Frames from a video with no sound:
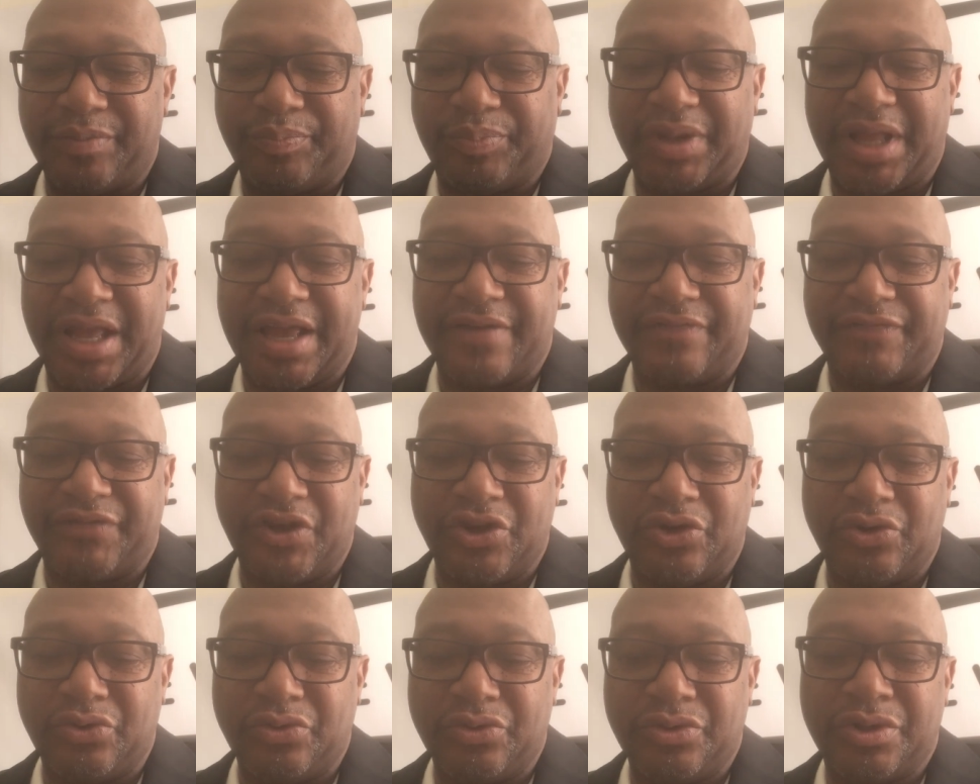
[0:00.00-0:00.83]
in plain
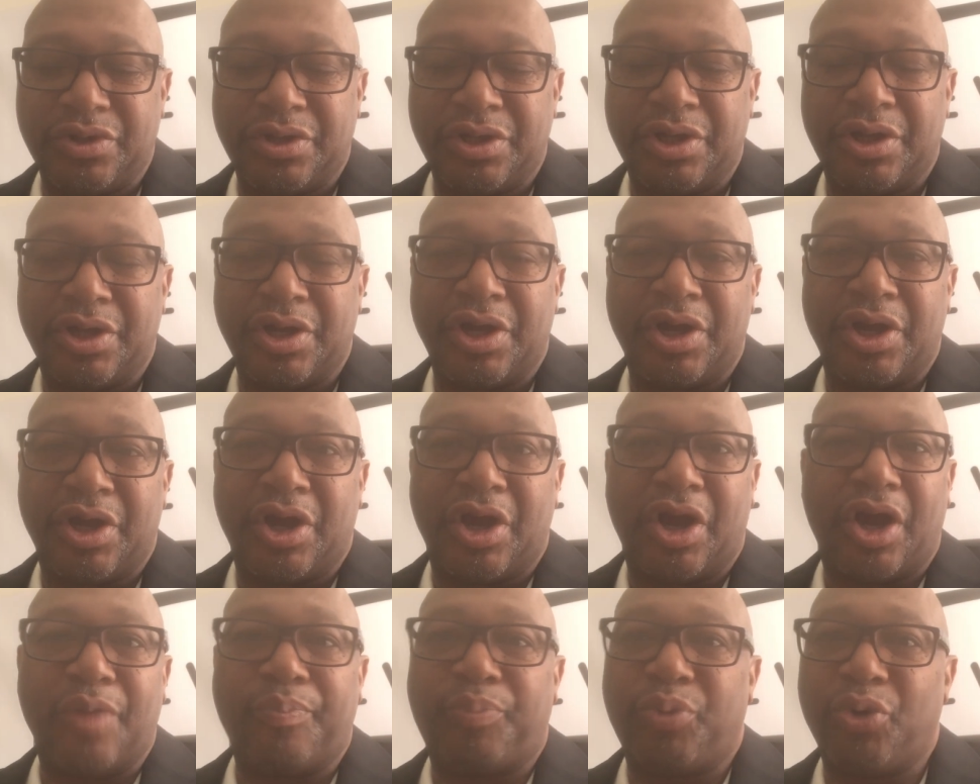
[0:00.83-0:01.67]
view
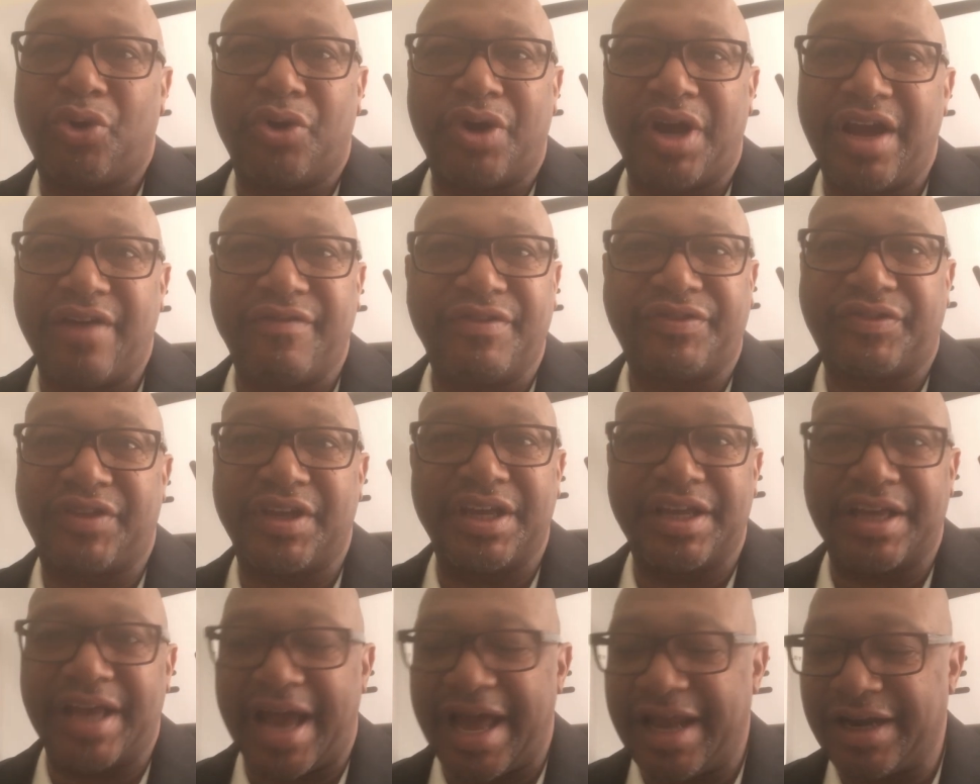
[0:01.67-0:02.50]
and pulled
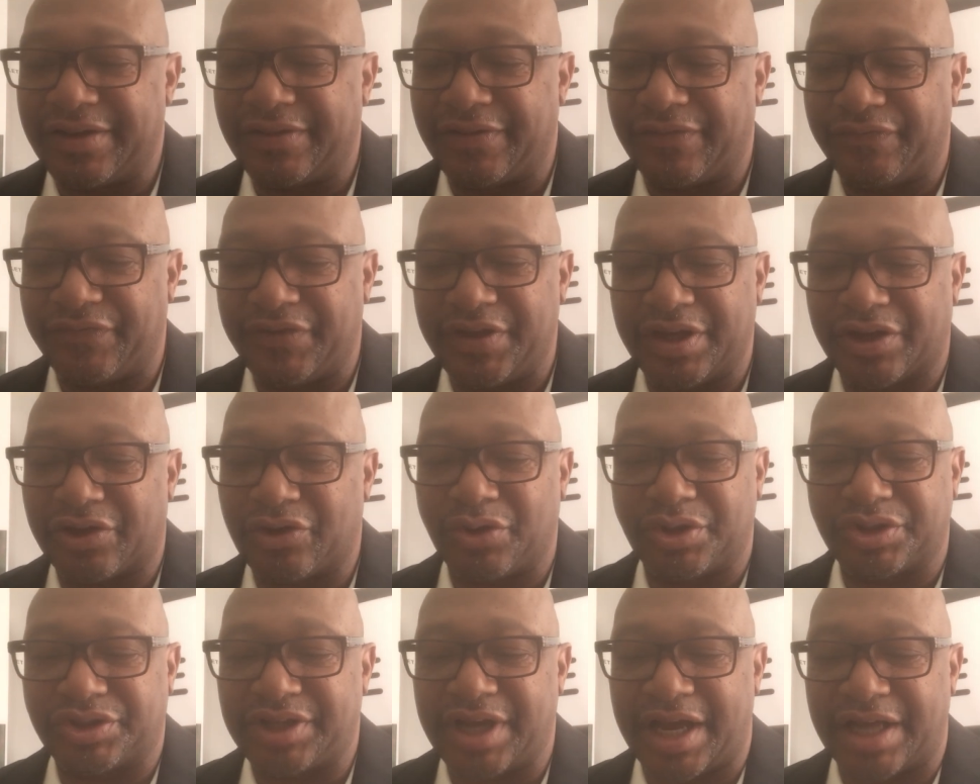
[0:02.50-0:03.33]
everything out of the
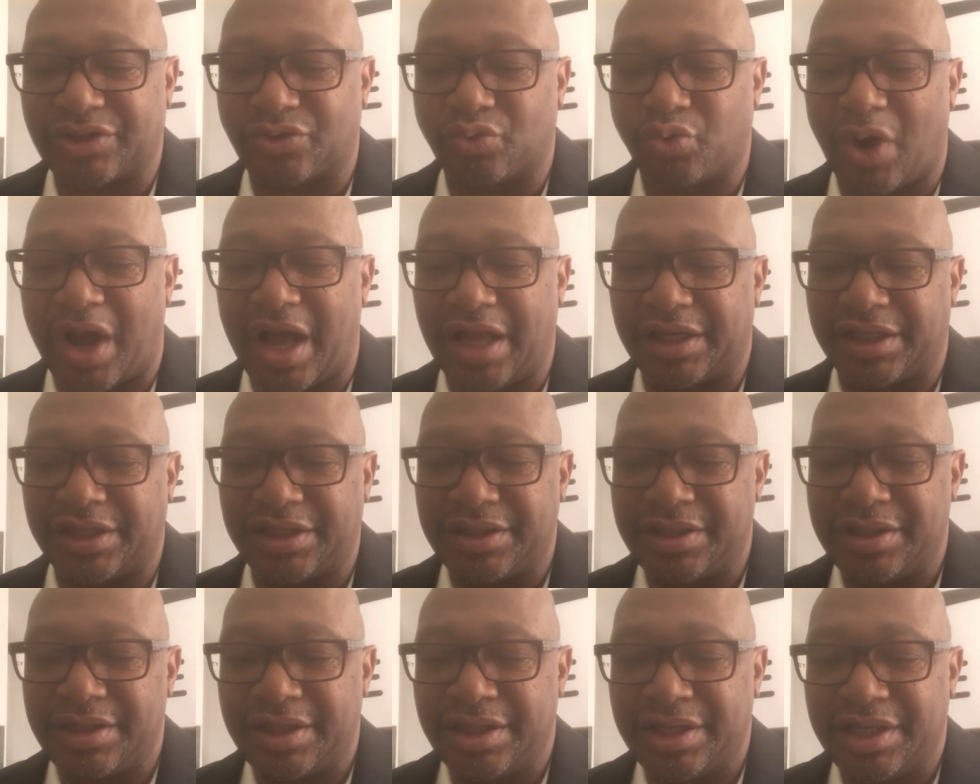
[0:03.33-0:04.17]
vehicle attached
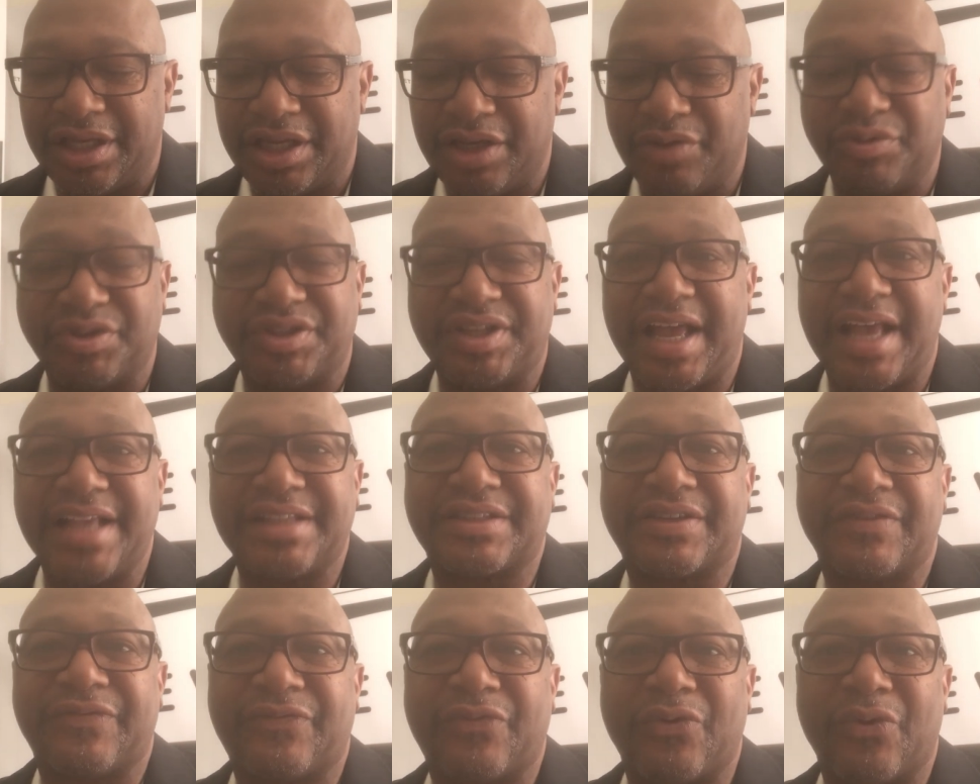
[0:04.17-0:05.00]
wallet he was
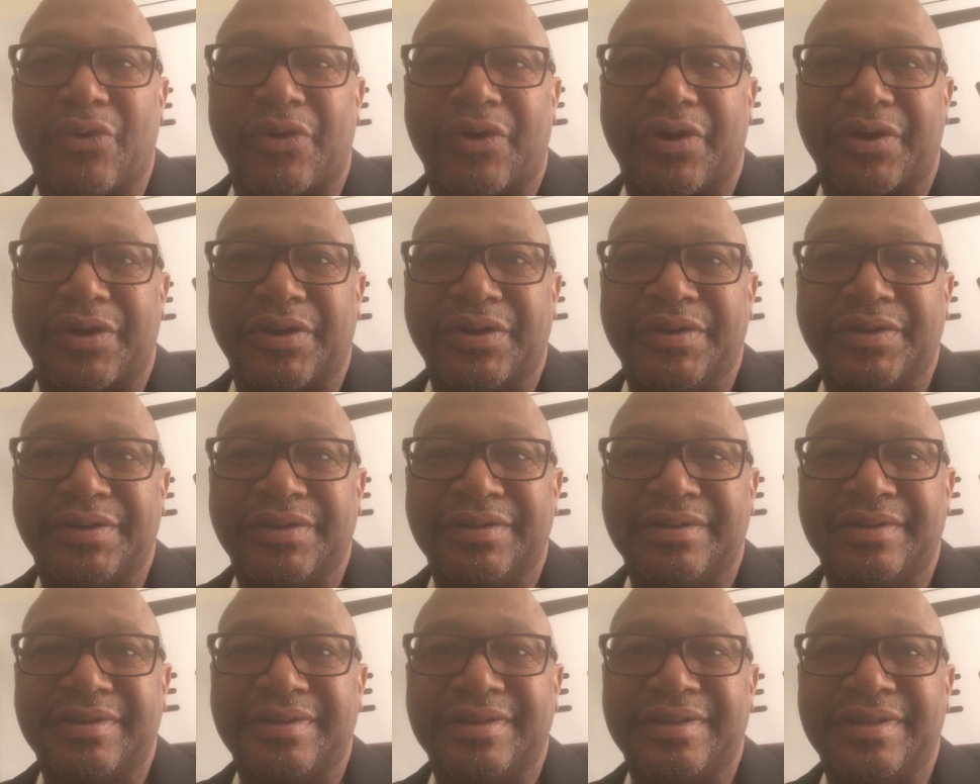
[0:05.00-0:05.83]
asking for.
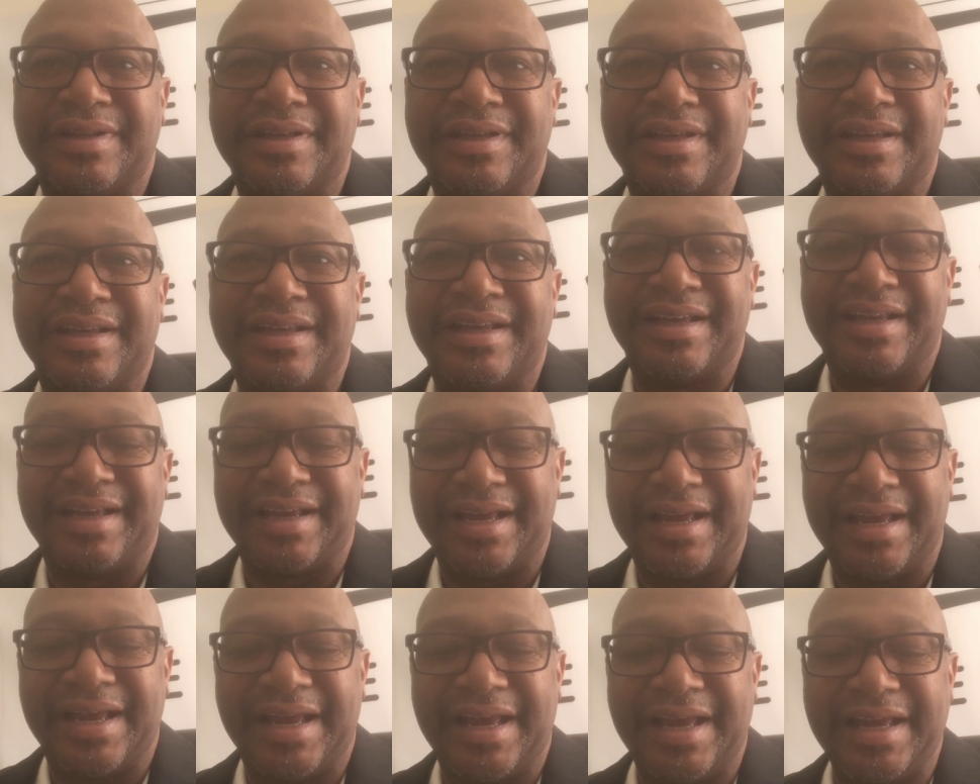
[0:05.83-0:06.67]

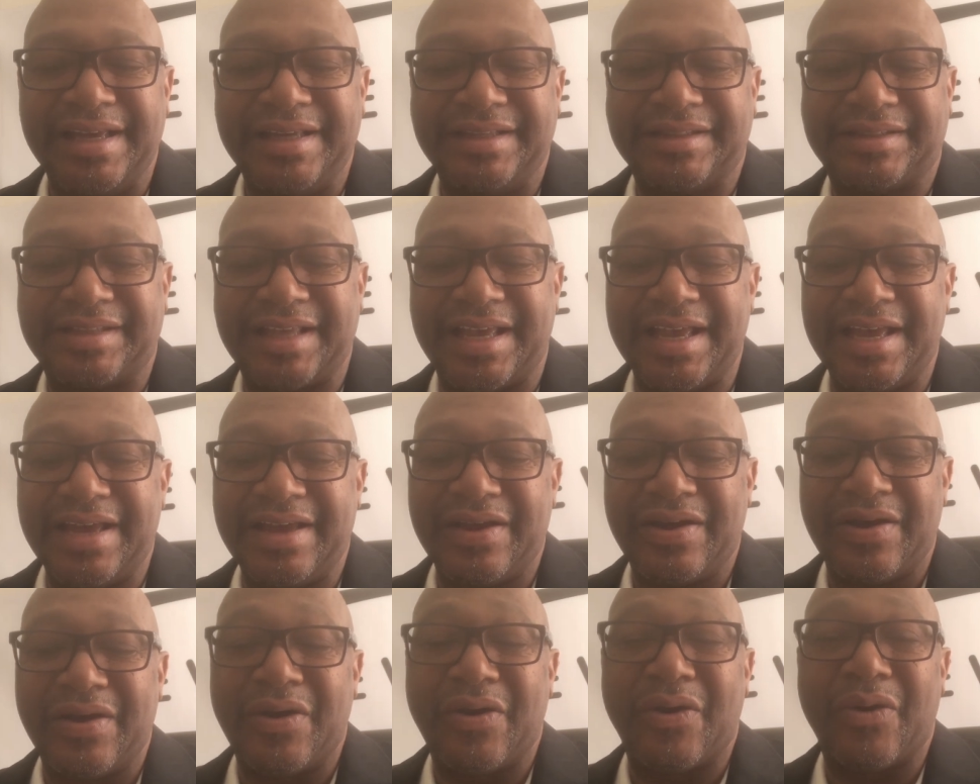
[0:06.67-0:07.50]
And he said,
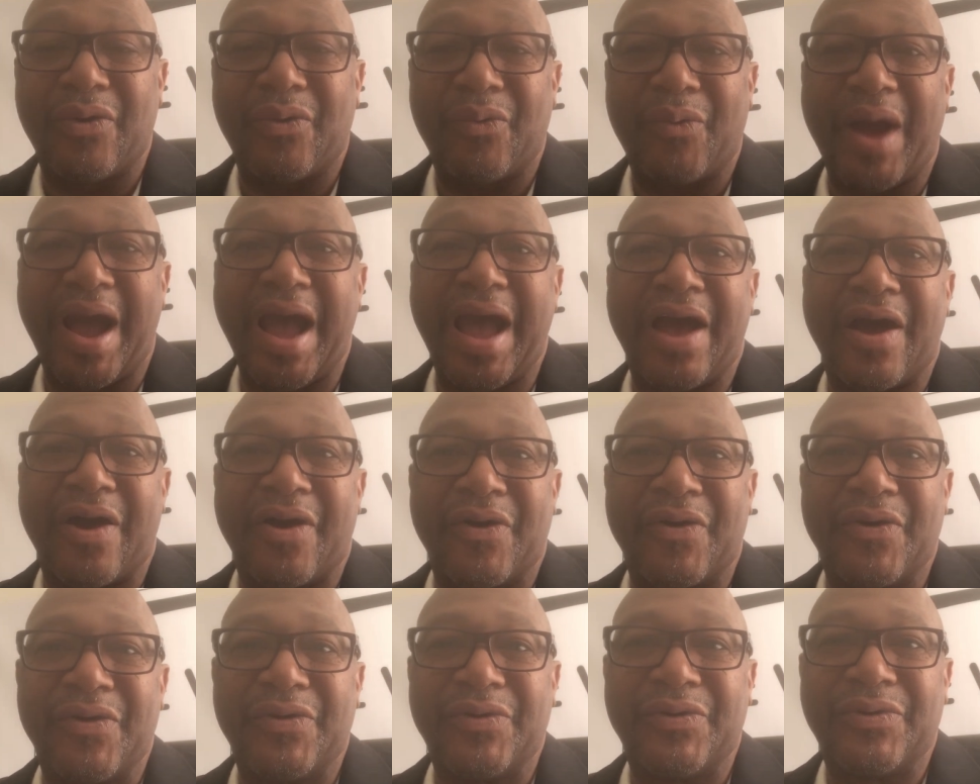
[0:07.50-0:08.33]
wow,
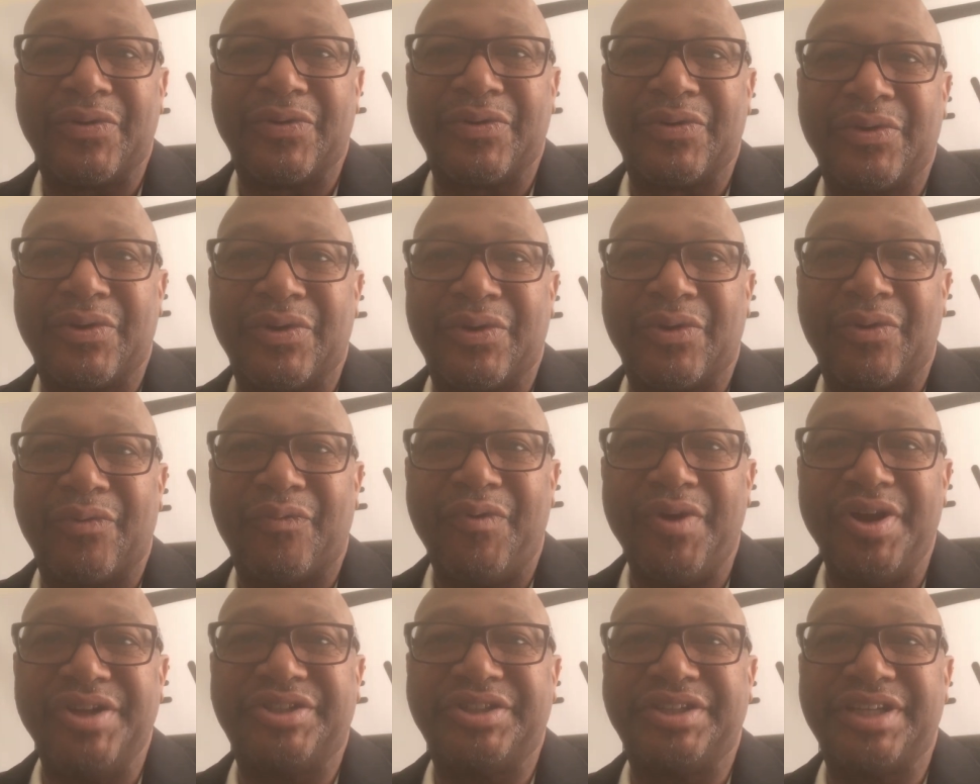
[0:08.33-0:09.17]

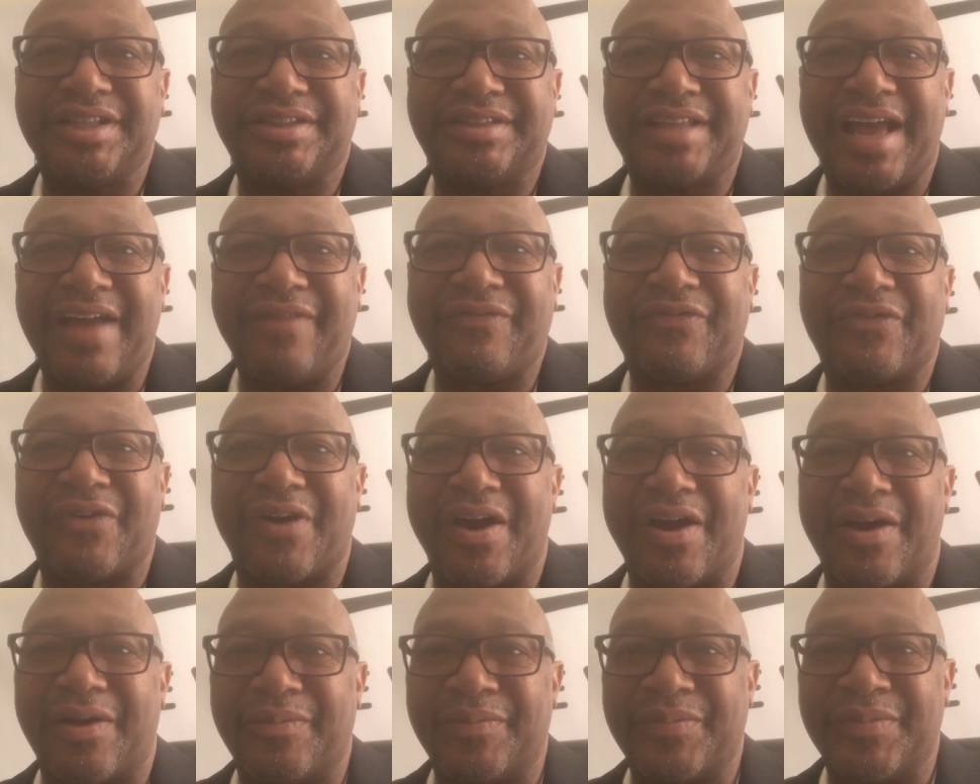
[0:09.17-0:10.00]
where'd you get that
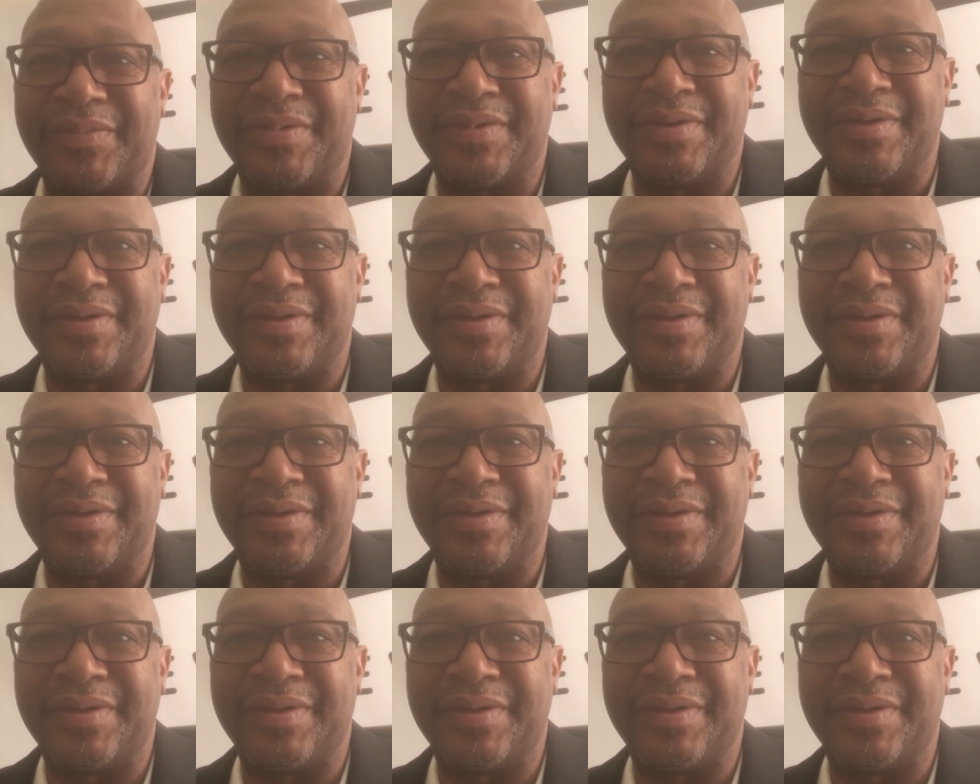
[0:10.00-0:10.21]
from?